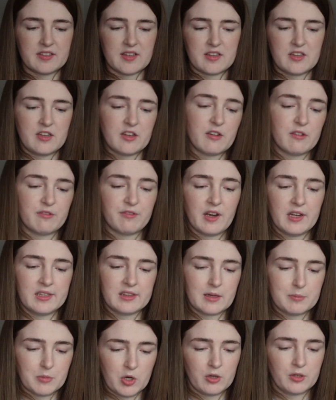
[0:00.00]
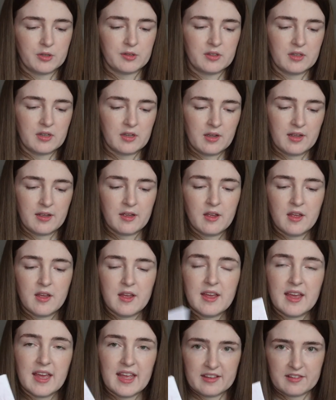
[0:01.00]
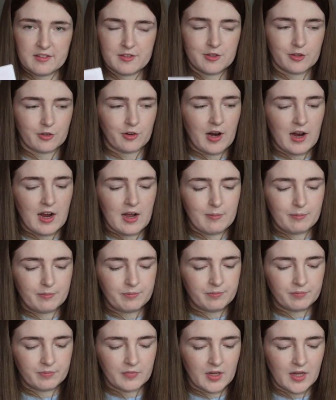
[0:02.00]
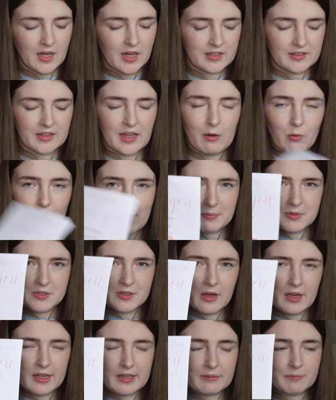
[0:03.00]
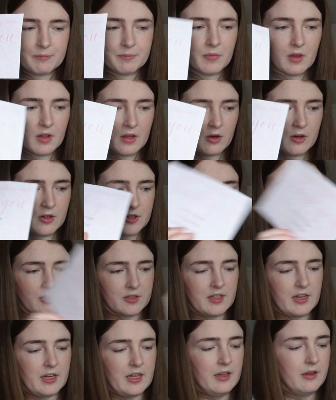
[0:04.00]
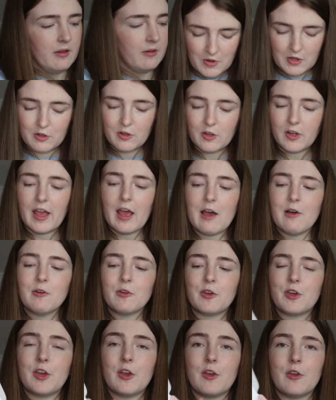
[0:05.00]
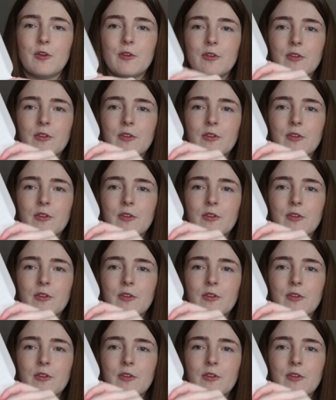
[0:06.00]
and you can find them on Instagram, and their website is on here. But look how cute